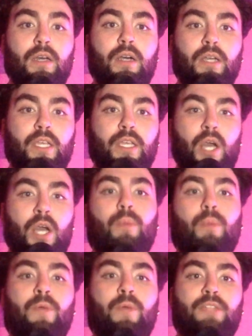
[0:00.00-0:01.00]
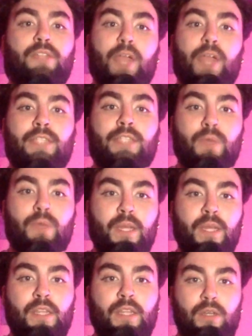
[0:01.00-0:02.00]
hooking up with trans
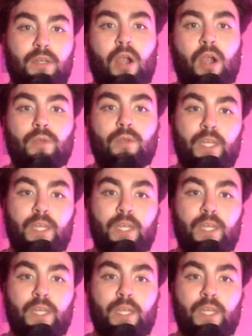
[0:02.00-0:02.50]
women in the dark,